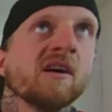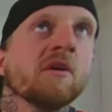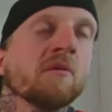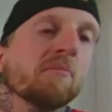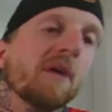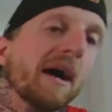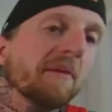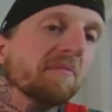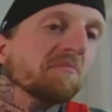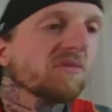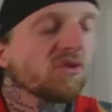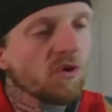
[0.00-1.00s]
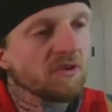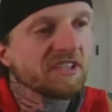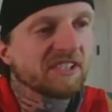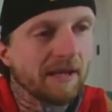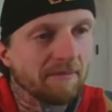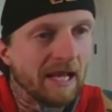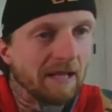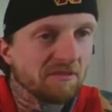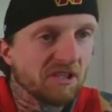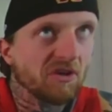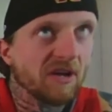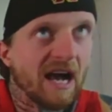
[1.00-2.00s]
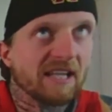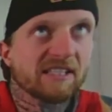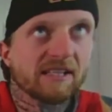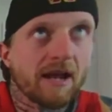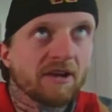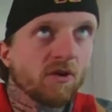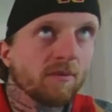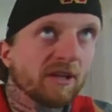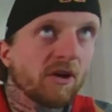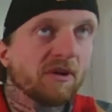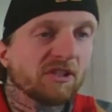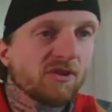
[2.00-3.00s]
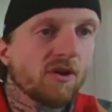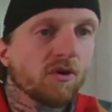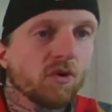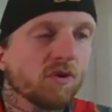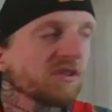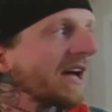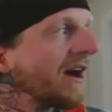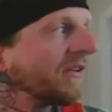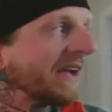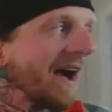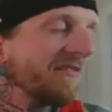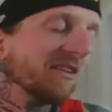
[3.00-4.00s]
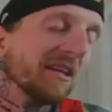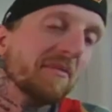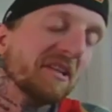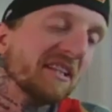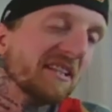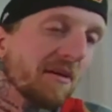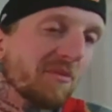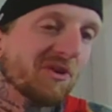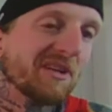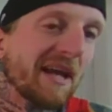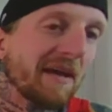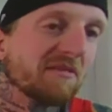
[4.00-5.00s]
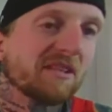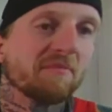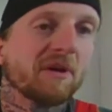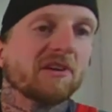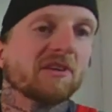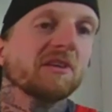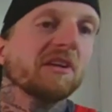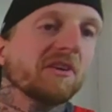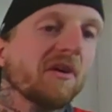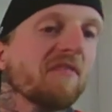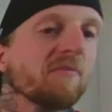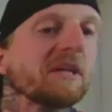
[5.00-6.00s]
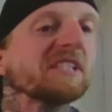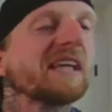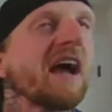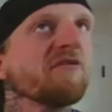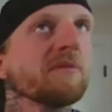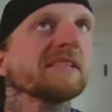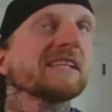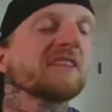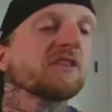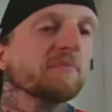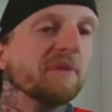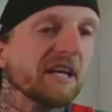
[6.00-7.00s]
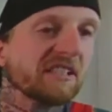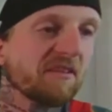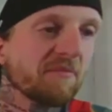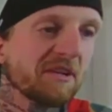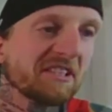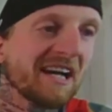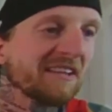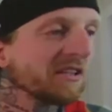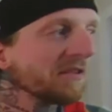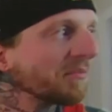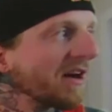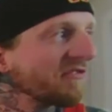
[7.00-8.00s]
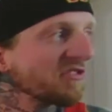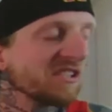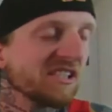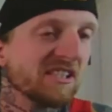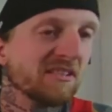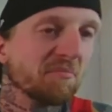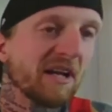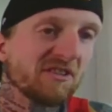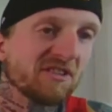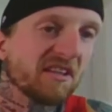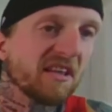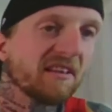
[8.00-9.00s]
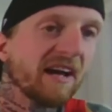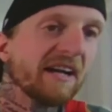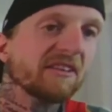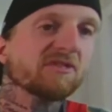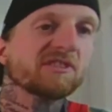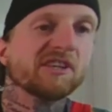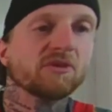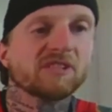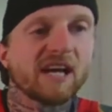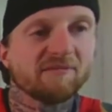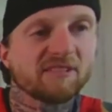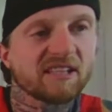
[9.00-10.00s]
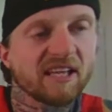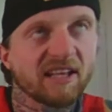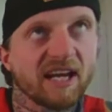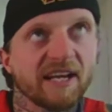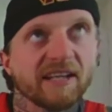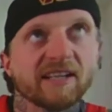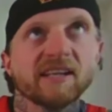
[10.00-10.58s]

probably throwing the same names at you guys that I normally always throw. Of course, I only have a limited number of names compared to, everybody's got their picks. Everybody's got their preferences and players that they like, their skill types that they like.